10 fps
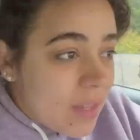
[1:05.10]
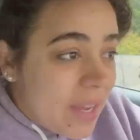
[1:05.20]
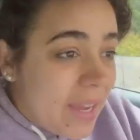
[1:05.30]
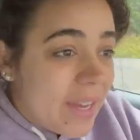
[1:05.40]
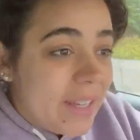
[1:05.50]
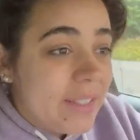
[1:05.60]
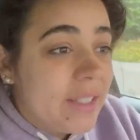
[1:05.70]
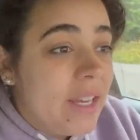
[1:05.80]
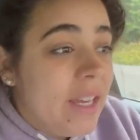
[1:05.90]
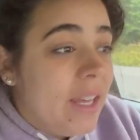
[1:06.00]
And
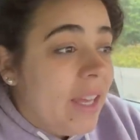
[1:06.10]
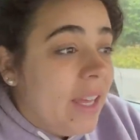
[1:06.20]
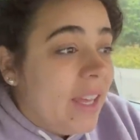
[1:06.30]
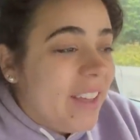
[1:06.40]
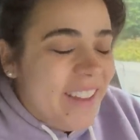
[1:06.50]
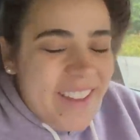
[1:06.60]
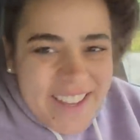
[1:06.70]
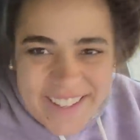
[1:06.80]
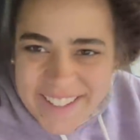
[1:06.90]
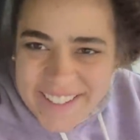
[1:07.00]

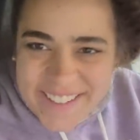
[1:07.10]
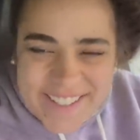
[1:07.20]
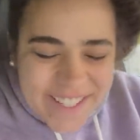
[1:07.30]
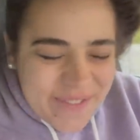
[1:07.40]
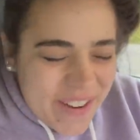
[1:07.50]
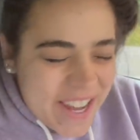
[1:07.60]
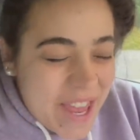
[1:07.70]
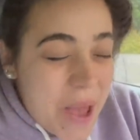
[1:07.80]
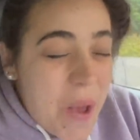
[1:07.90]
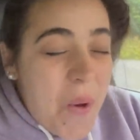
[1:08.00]
it's just funny.
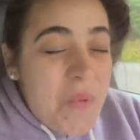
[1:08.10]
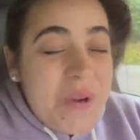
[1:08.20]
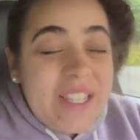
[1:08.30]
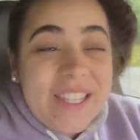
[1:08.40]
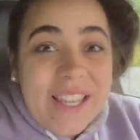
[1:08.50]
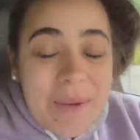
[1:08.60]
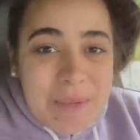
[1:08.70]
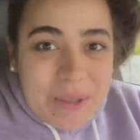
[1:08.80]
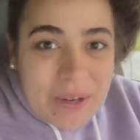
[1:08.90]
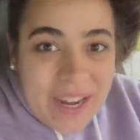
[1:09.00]
We
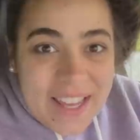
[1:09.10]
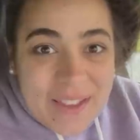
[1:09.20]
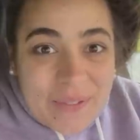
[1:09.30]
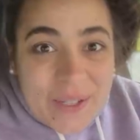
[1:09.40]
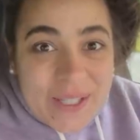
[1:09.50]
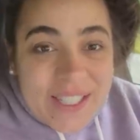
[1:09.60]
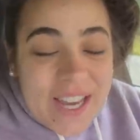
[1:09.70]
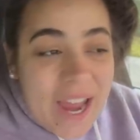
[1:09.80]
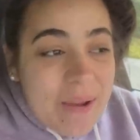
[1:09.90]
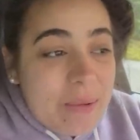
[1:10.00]
slept great. The first
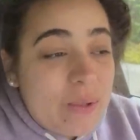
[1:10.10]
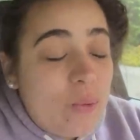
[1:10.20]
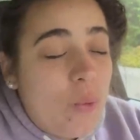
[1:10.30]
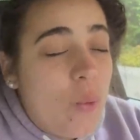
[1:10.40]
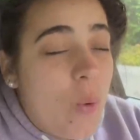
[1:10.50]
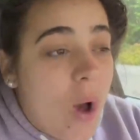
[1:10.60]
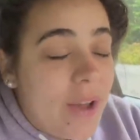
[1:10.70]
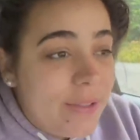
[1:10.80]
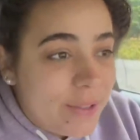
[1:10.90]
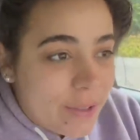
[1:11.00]
night was
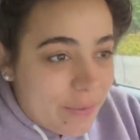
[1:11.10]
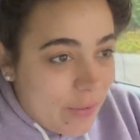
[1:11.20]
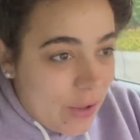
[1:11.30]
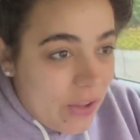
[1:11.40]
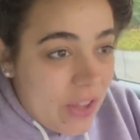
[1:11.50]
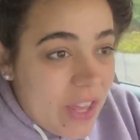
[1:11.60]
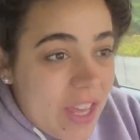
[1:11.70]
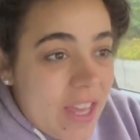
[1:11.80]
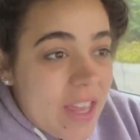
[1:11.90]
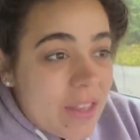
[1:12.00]
wonderful.
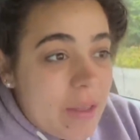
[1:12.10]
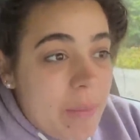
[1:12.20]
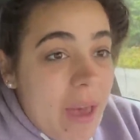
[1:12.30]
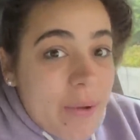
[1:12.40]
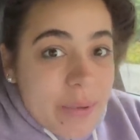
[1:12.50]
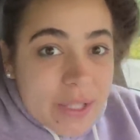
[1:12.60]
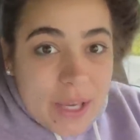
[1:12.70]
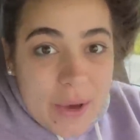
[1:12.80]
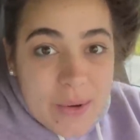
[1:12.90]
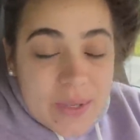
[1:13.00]
The bed was
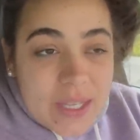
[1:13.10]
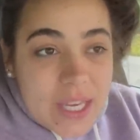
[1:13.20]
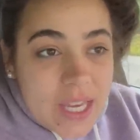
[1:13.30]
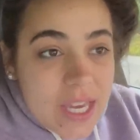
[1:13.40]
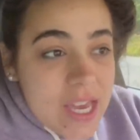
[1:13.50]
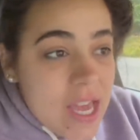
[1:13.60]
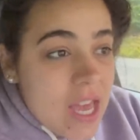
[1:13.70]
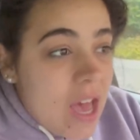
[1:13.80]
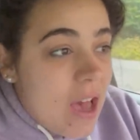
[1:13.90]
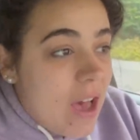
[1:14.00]
cozy.
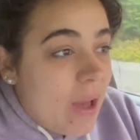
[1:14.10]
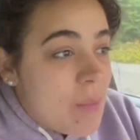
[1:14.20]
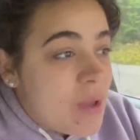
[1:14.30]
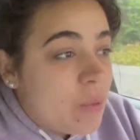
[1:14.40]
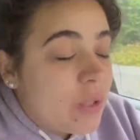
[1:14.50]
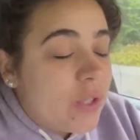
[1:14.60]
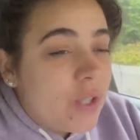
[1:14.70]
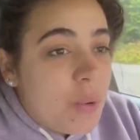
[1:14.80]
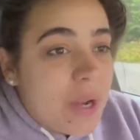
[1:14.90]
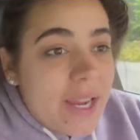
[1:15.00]
It was
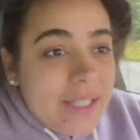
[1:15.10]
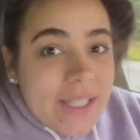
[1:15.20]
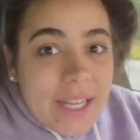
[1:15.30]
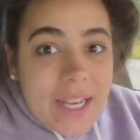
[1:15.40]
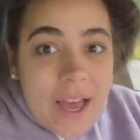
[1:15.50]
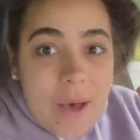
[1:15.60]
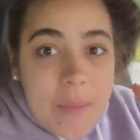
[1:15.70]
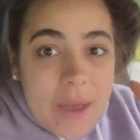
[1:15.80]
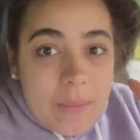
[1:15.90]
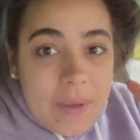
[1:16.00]
so nice getting up
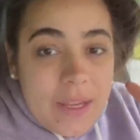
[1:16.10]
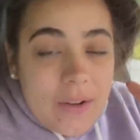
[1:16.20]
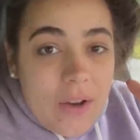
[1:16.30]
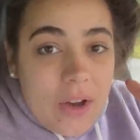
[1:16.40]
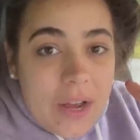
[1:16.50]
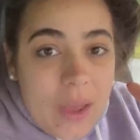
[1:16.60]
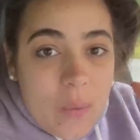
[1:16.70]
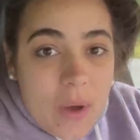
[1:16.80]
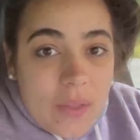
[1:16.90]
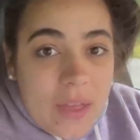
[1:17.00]
and being on a
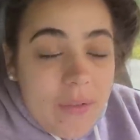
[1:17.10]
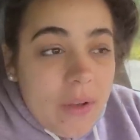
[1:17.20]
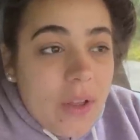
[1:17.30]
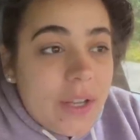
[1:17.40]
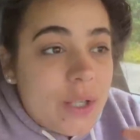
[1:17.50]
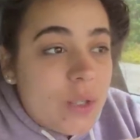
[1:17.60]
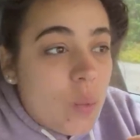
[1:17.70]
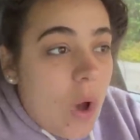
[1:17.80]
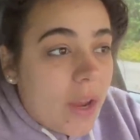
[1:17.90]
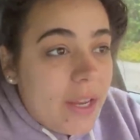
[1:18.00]
1 level and just
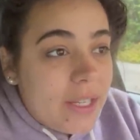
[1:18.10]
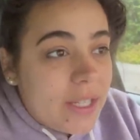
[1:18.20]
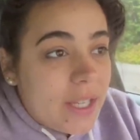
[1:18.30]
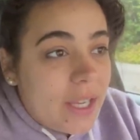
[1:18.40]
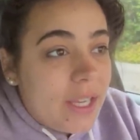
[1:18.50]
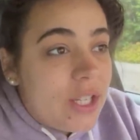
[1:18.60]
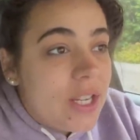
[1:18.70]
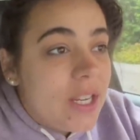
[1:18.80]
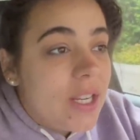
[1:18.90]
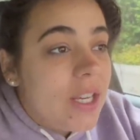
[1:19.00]
walking into the
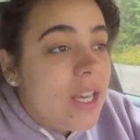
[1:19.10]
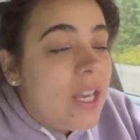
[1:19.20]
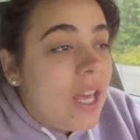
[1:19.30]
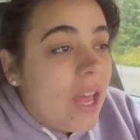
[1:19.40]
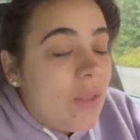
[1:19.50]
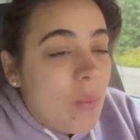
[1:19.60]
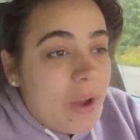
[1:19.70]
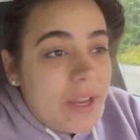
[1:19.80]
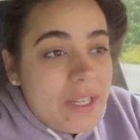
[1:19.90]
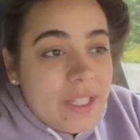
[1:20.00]
kitchen and then
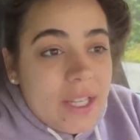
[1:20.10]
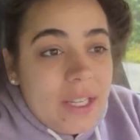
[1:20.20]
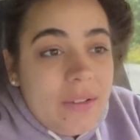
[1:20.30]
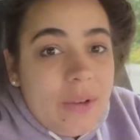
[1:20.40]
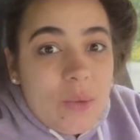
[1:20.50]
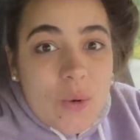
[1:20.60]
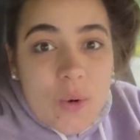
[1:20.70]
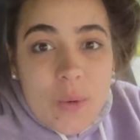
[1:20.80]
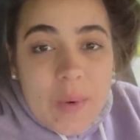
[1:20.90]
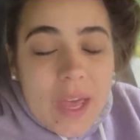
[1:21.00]
walking into the living
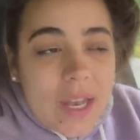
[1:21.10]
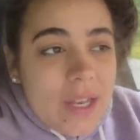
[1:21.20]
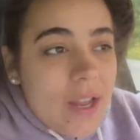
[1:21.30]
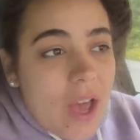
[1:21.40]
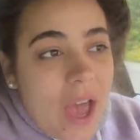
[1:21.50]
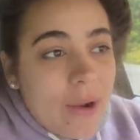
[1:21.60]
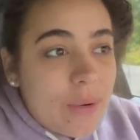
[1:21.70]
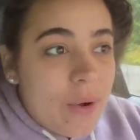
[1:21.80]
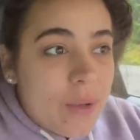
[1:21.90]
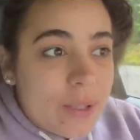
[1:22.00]
room. And I don't
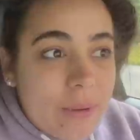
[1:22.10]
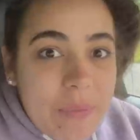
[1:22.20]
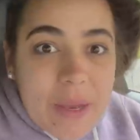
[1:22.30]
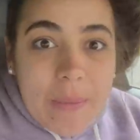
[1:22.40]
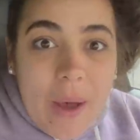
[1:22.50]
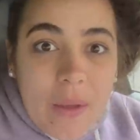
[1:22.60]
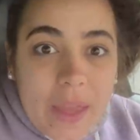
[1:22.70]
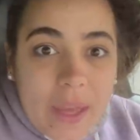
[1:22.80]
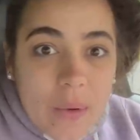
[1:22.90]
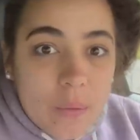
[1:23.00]
know, there's something about
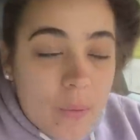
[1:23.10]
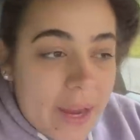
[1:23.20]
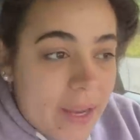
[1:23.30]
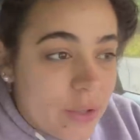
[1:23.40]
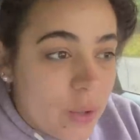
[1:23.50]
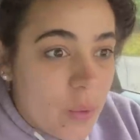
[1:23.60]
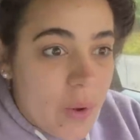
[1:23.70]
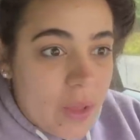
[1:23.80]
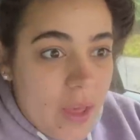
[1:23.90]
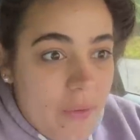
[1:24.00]
like a ranch or a
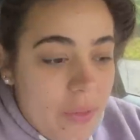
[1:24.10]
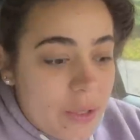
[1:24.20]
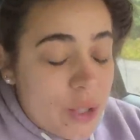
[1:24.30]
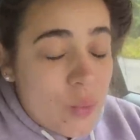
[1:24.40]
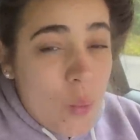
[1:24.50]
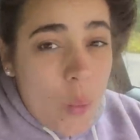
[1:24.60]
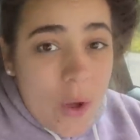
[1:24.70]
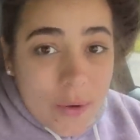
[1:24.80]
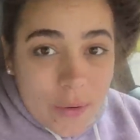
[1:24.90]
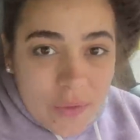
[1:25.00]
1 level that's just
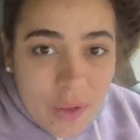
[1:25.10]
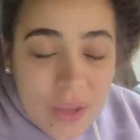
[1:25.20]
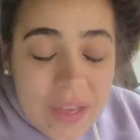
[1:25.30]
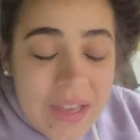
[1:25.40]
wonderful.